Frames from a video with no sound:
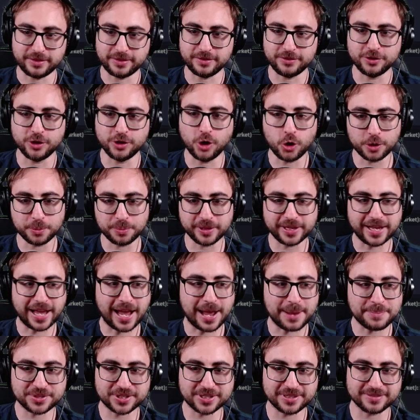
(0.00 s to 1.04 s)
Notably
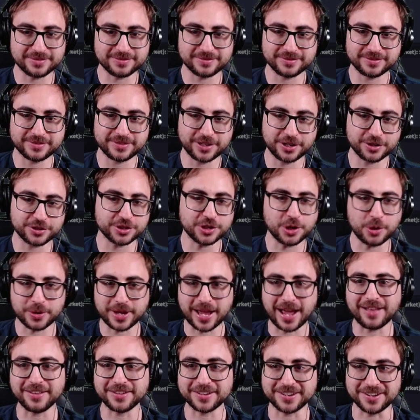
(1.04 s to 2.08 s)
absent, there's no
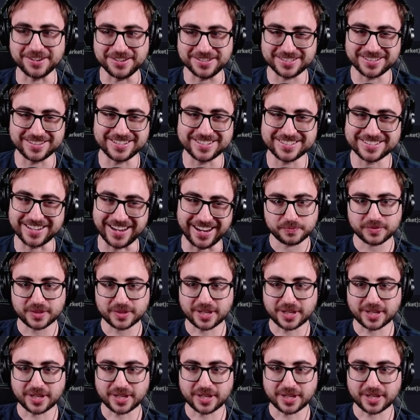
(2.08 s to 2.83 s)
Gallic Guns in this deck.